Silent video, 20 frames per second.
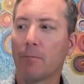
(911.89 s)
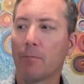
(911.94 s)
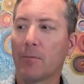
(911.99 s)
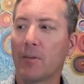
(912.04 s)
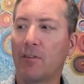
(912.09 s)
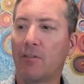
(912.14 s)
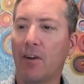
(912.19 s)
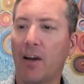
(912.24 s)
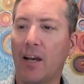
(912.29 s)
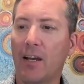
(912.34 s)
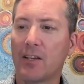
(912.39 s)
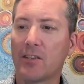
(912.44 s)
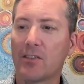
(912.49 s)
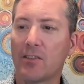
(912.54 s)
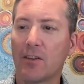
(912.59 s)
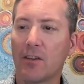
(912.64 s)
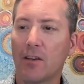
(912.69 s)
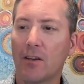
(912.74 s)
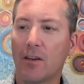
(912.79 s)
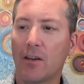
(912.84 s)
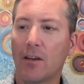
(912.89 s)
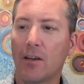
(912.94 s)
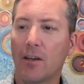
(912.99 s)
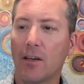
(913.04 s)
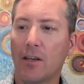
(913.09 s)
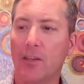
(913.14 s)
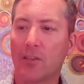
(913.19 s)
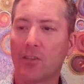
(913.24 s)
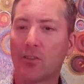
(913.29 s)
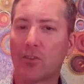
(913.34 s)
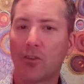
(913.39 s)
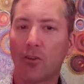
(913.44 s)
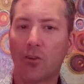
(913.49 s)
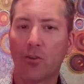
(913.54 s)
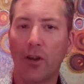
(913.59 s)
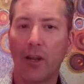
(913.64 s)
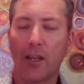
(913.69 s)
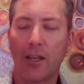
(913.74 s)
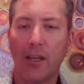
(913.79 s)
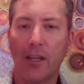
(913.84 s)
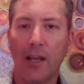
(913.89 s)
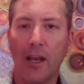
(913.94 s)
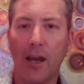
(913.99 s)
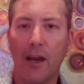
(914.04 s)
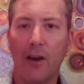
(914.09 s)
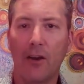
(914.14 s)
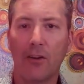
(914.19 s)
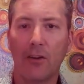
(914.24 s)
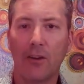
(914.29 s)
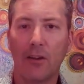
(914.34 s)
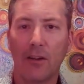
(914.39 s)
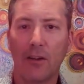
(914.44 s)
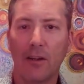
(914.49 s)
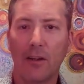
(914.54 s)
device is cranking out